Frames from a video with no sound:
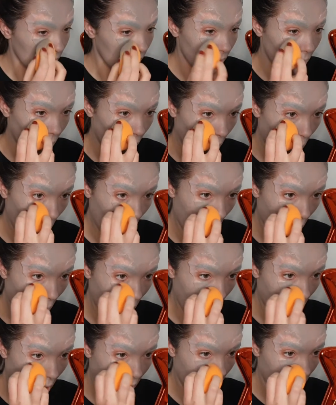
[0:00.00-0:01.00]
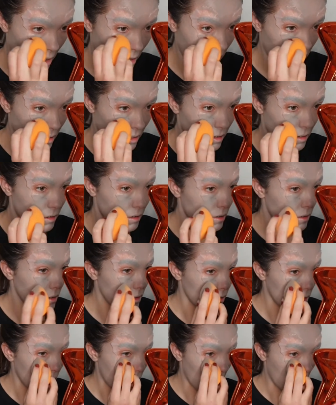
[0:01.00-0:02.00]
Um, so I just
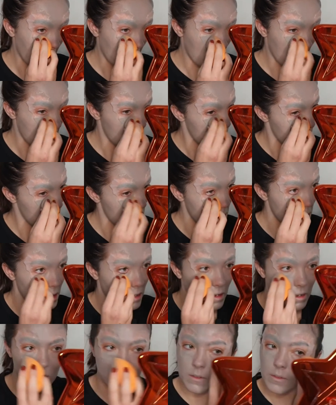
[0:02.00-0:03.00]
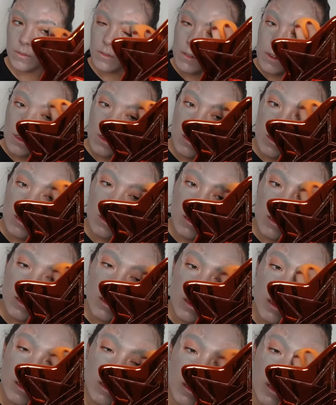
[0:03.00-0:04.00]
applied this all over, I used a
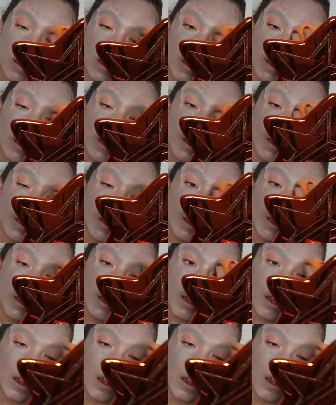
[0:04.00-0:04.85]
sponge to blend out so that